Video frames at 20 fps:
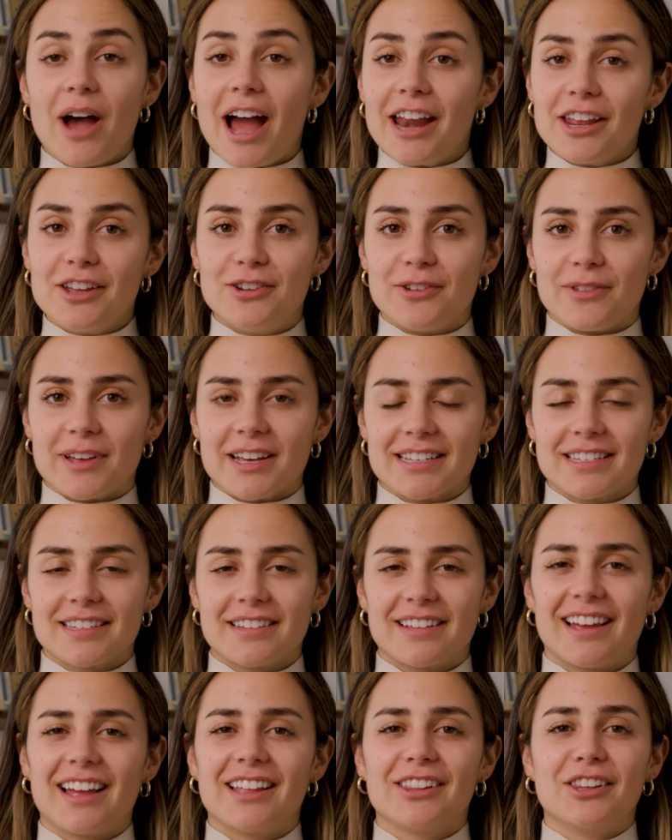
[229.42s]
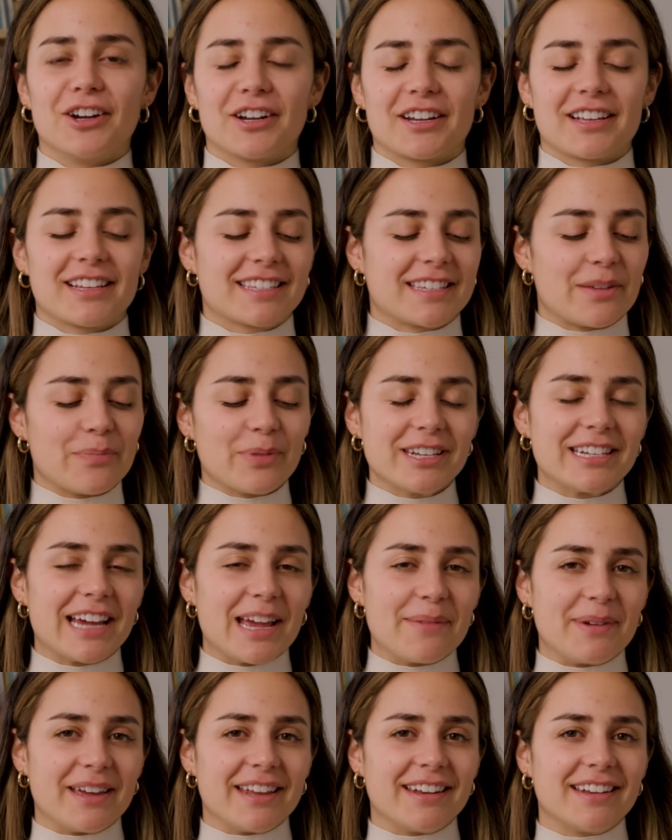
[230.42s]
how do you do this? Look, simply
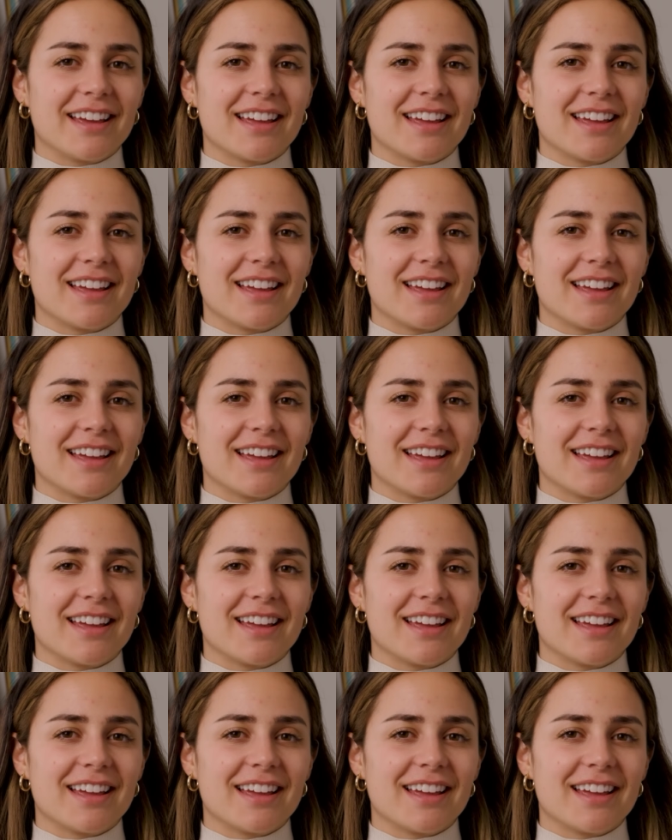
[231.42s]
type in